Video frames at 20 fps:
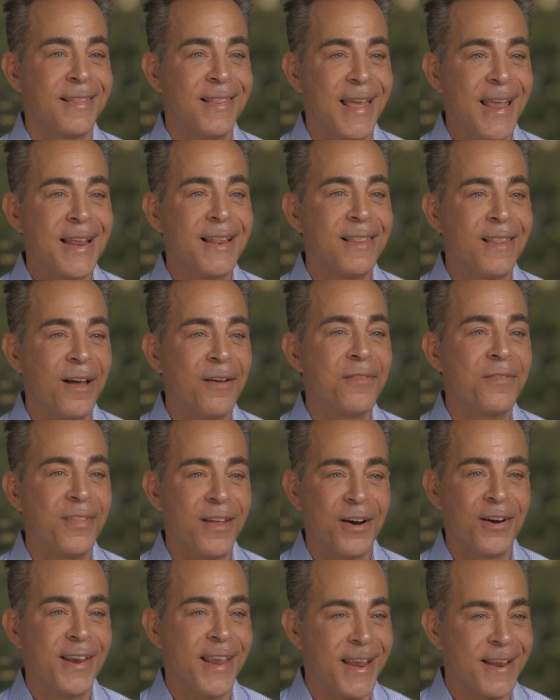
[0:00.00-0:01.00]
They love
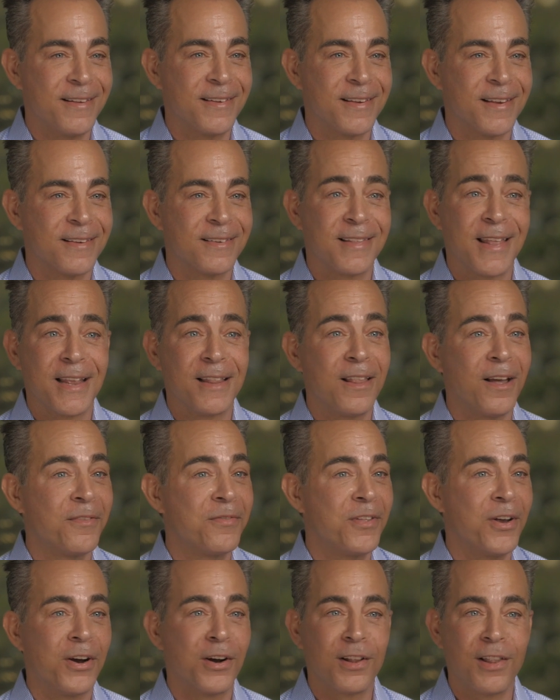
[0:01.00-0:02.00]
their cases, they
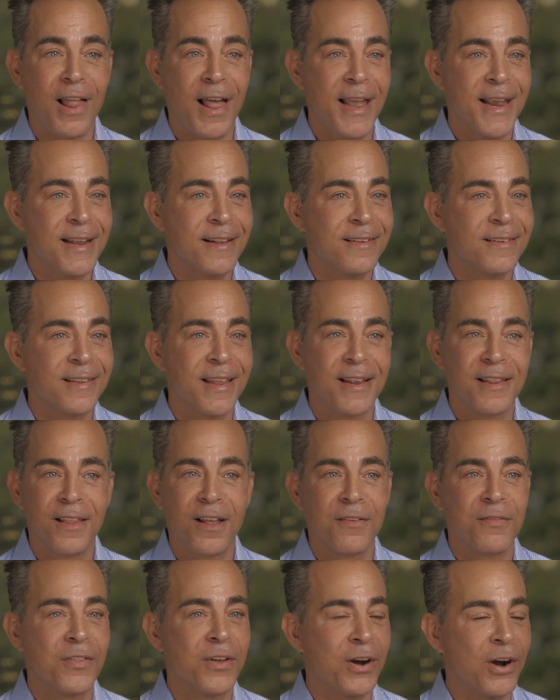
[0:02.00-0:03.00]
love their clients, they
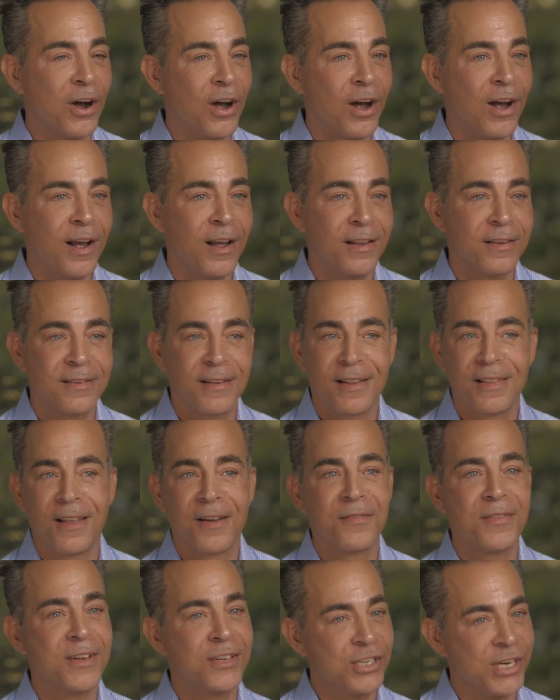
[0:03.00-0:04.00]
love the cause, they
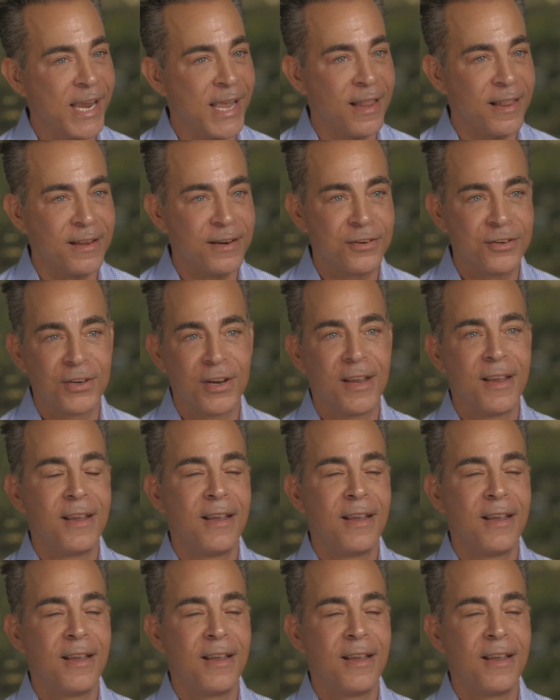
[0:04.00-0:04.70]
love the challenge.